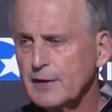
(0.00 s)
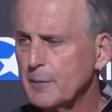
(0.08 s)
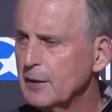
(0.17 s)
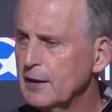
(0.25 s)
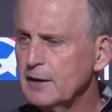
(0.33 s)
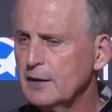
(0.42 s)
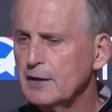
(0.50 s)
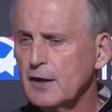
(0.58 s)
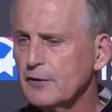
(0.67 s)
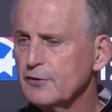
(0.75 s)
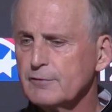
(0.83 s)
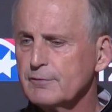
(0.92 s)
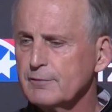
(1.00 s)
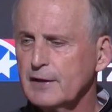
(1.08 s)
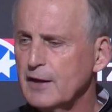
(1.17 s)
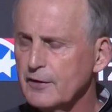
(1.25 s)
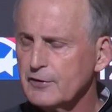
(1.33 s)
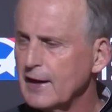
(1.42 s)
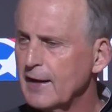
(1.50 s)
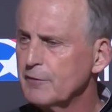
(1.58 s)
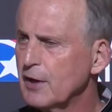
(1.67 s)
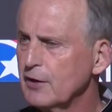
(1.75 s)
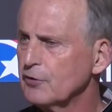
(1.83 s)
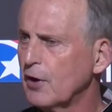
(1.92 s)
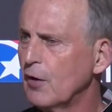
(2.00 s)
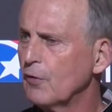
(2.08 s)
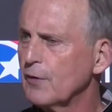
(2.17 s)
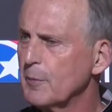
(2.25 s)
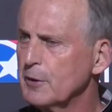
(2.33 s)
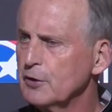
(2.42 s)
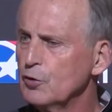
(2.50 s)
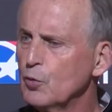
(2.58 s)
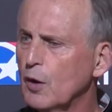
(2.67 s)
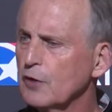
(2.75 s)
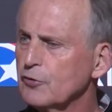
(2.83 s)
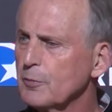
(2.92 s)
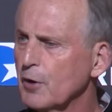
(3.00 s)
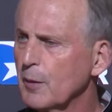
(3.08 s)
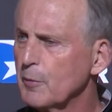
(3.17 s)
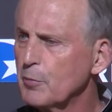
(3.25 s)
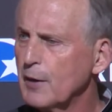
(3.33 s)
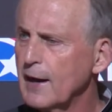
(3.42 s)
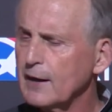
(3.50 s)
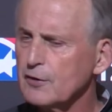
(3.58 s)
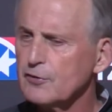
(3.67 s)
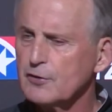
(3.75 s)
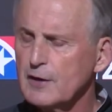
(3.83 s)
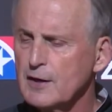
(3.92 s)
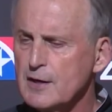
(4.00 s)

I mean, he, he doesn't he doesn't have days off. I mean, you watch him come to practice,